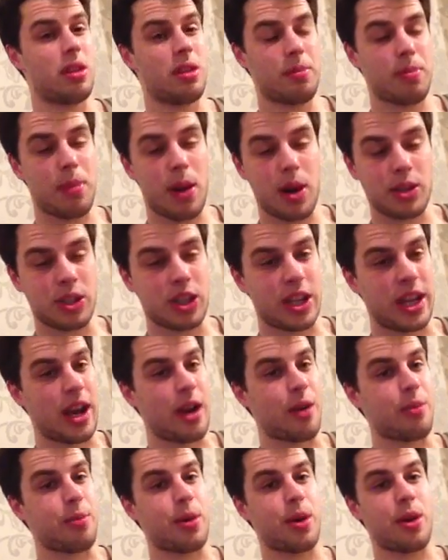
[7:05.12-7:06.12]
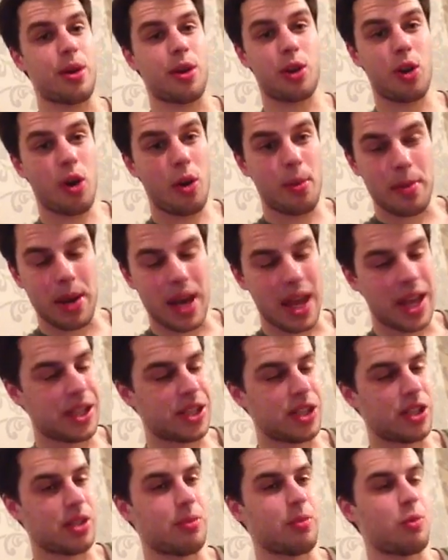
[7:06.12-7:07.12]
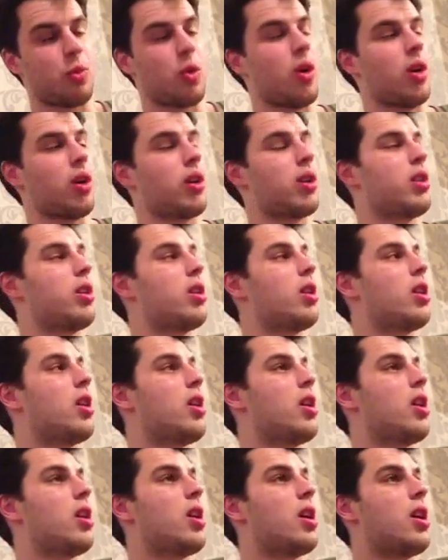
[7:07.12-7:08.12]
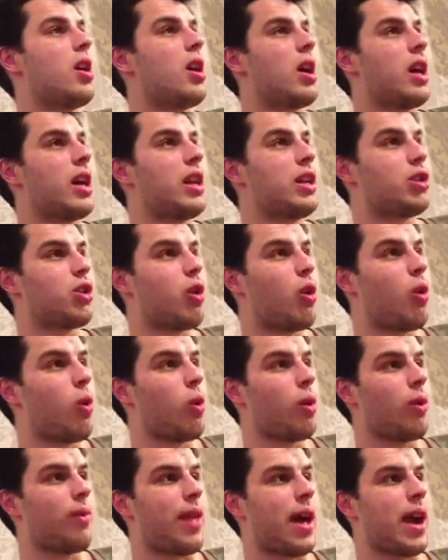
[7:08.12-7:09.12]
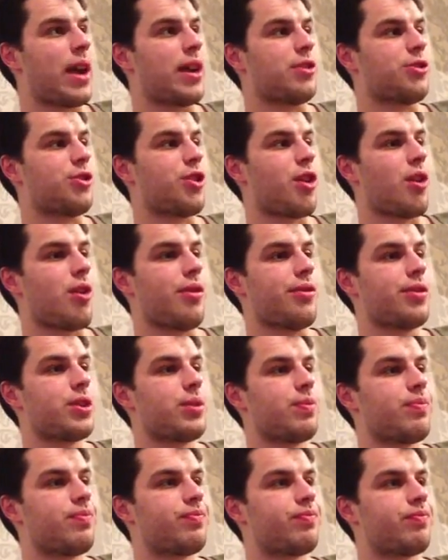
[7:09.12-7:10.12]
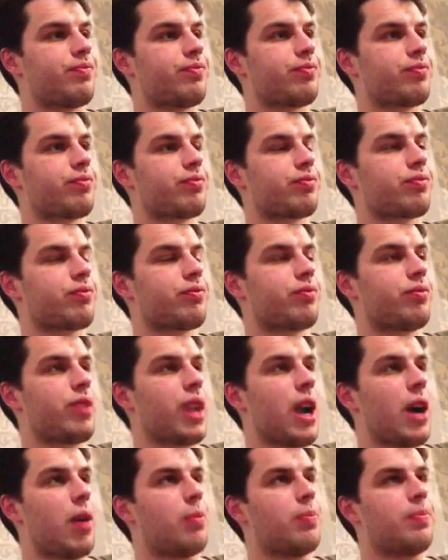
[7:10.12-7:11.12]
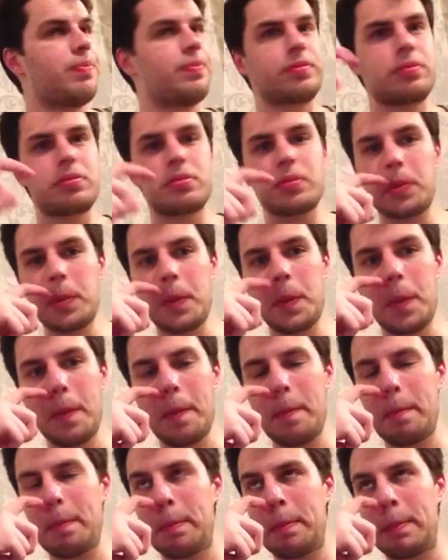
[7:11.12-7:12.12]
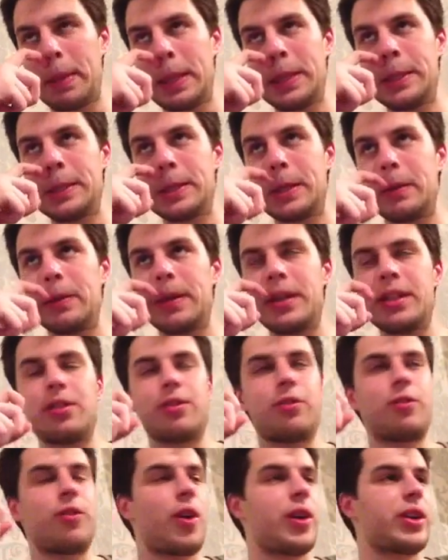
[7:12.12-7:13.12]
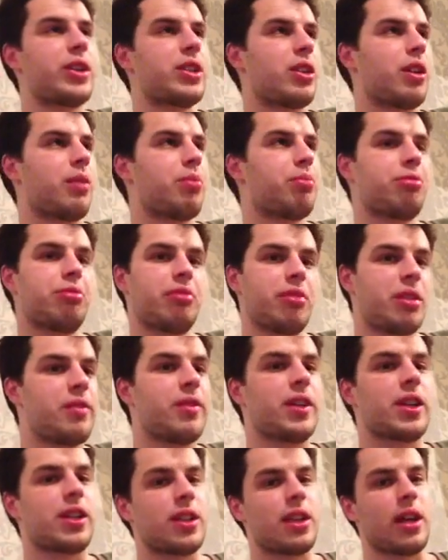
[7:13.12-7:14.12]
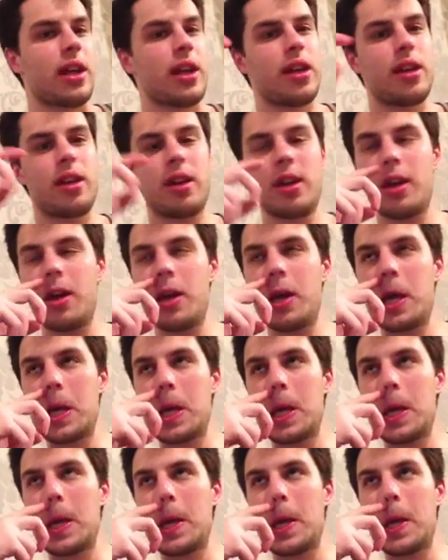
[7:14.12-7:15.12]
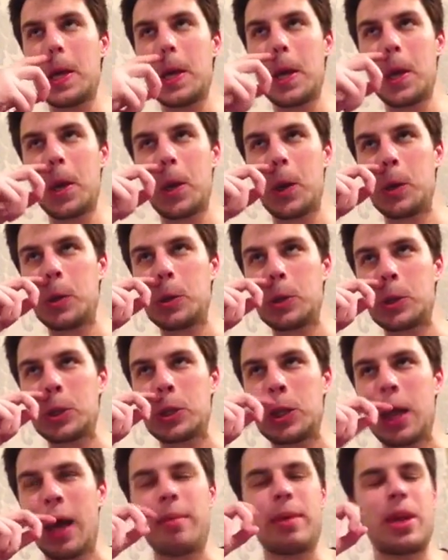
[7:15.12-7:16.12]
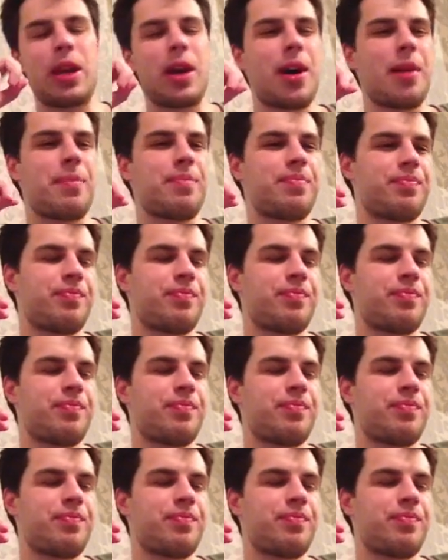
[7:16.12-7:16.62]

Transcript: the punching output, the combination work. He's got all of that in droves. Now, Billy Joe is a fighter previously whose stamina